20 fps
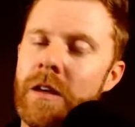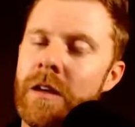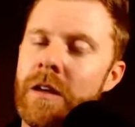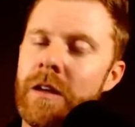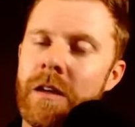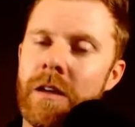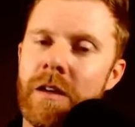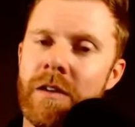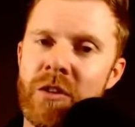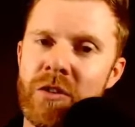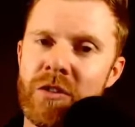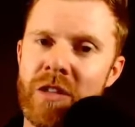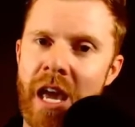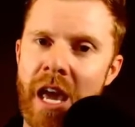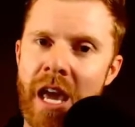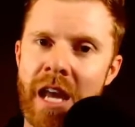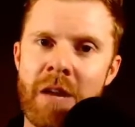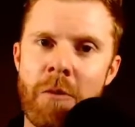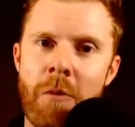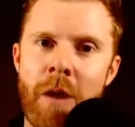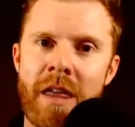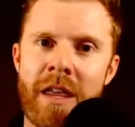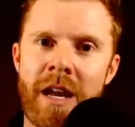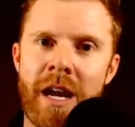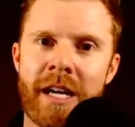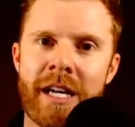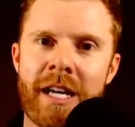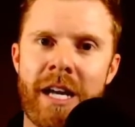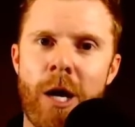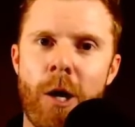If there's any way that I
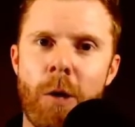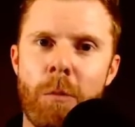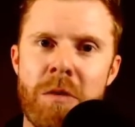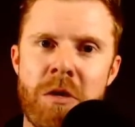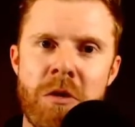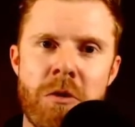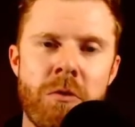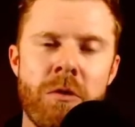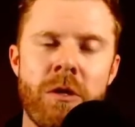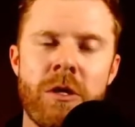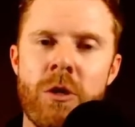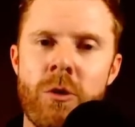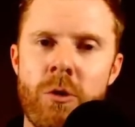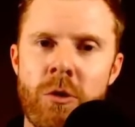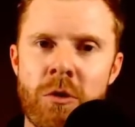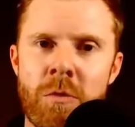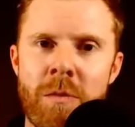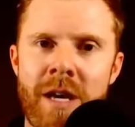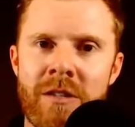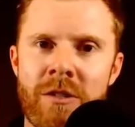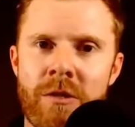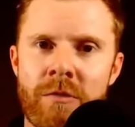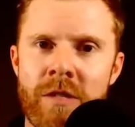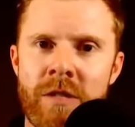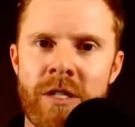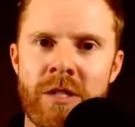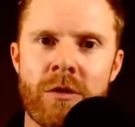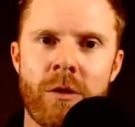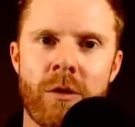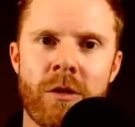can help you, use me as a
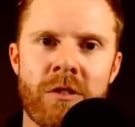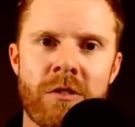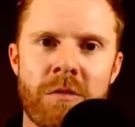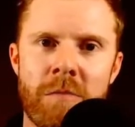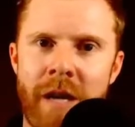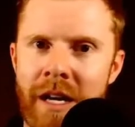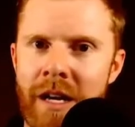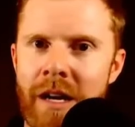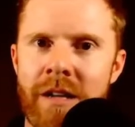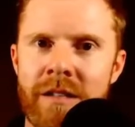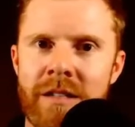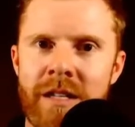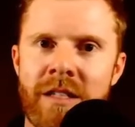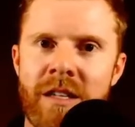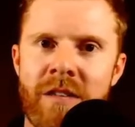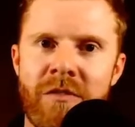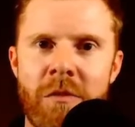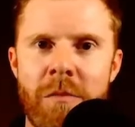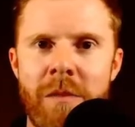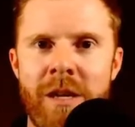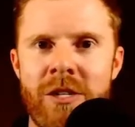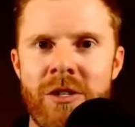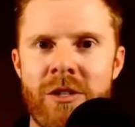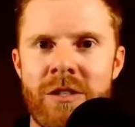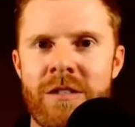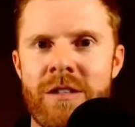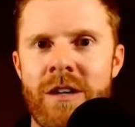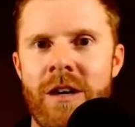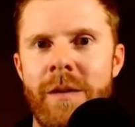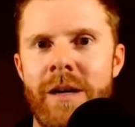resource. My contact information
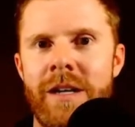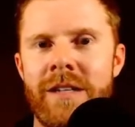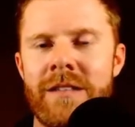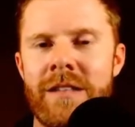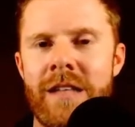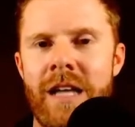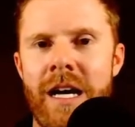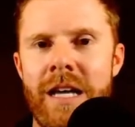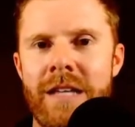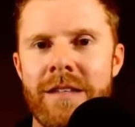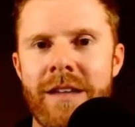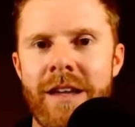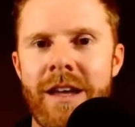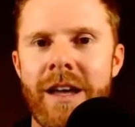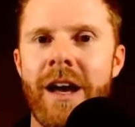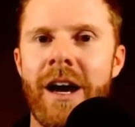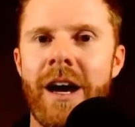is on my slides. I